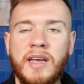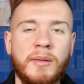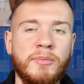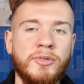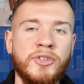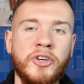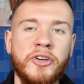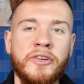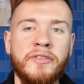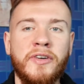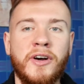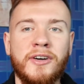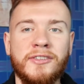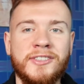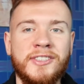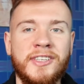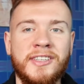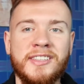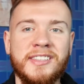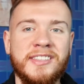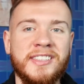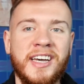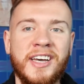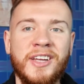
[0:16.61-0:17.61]
I'm sure you've all
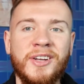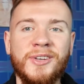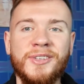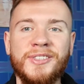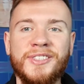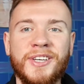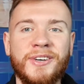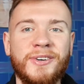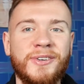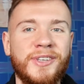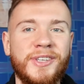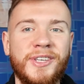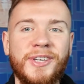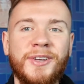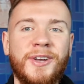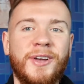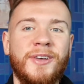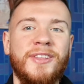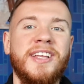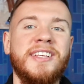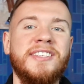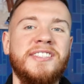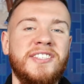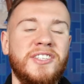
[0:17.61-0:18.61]
seen the title, so you
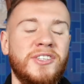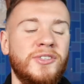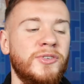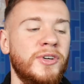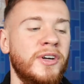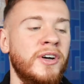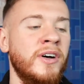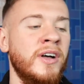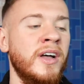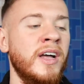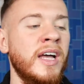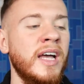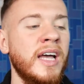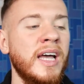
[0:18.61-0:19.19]
know that's the drill.